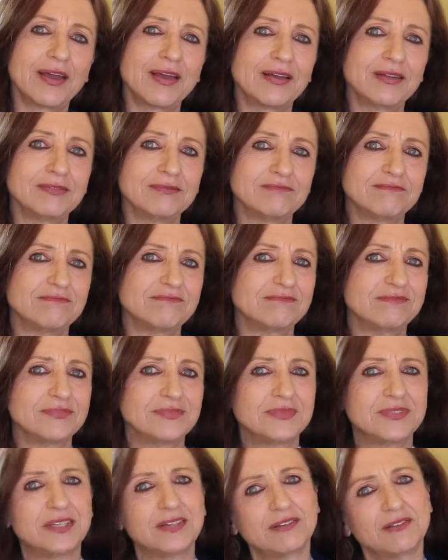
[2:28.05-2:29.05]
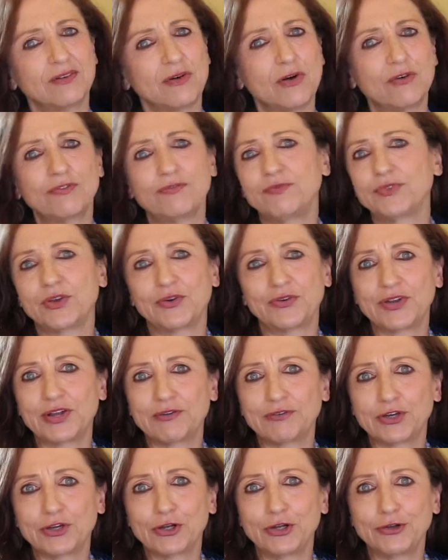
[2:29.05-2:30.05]
And they often don't
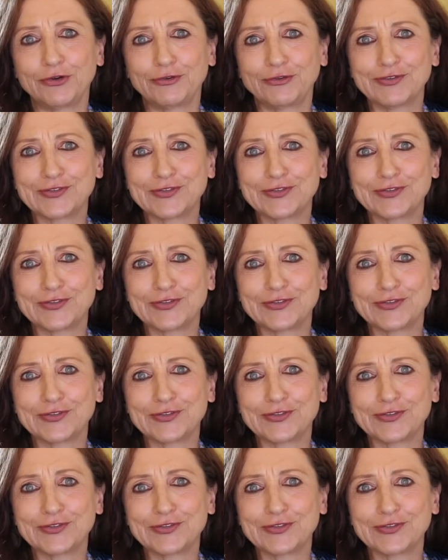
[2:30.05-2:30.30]
have a clue.